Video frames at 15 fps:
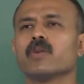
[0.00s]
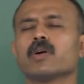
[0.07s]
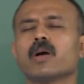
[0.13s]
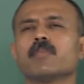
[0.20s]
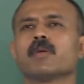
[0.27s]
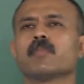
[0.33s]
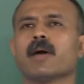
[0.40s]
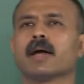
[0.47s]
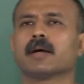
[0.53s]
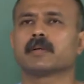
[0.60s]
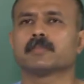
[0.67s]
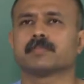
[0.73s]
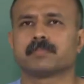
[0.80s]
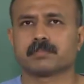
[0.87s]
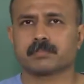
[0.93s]
So now coming
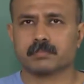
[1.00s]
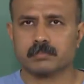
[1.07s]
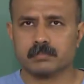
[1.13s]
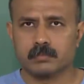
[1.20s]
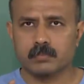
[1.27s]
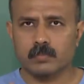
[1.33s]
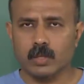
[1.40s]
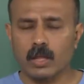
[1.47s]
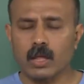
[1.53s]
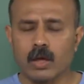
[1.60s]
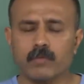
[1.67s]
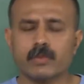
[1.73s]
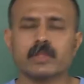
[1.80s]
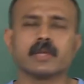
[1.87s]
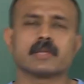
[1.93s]
back
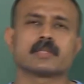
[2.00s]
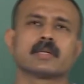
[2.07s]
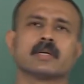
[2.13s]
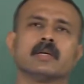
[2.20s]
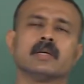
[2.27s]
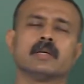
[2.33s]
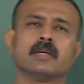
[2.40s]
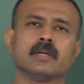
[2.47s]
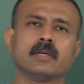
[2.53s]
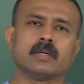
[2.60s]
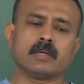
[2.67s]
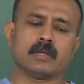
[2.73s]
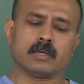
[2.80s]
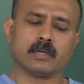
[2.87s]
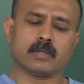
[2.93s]
after this.
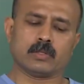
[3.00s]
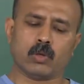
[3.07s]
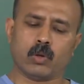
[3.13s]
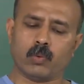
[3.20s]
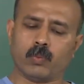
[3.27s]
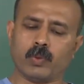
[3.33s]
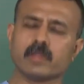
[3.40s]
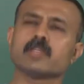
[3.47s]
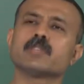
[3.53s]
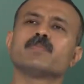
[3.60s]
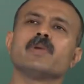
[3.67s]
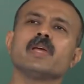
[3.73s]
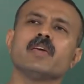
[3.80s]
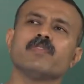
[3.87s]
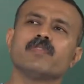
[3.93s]
So with
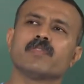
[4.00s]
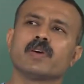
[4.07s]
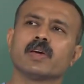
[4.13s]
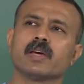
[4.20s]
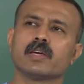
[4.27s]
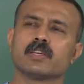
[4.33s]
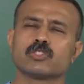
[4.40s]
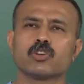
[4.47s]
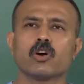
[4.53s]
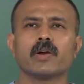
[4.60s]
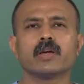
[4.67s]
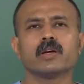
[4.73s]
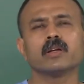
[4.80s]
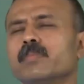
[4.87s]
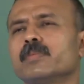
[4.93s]
this brief
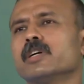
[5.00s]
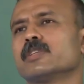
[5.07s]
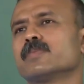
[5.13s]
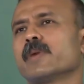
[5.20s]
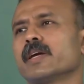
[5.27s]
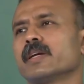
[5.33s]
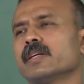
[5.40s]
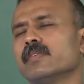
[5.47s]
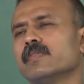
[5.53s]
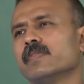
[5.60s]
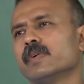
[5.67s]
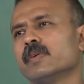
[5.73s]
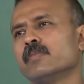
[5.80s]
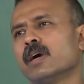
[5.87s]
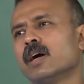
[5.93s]
historical
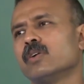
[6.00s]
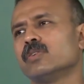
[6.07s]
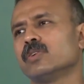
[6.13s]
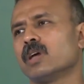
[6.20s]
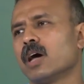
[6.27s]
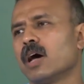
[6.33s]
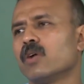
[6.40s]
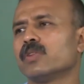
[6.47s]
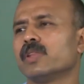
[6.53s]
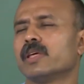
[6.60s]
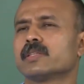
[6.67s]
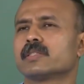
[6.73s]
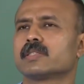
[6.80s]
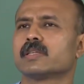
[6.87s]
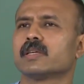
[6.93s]
perspective about how
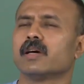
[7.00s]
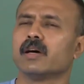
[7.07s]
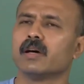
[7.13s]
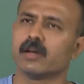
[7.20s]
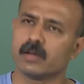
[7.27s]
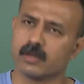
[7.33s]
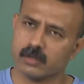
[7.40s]
this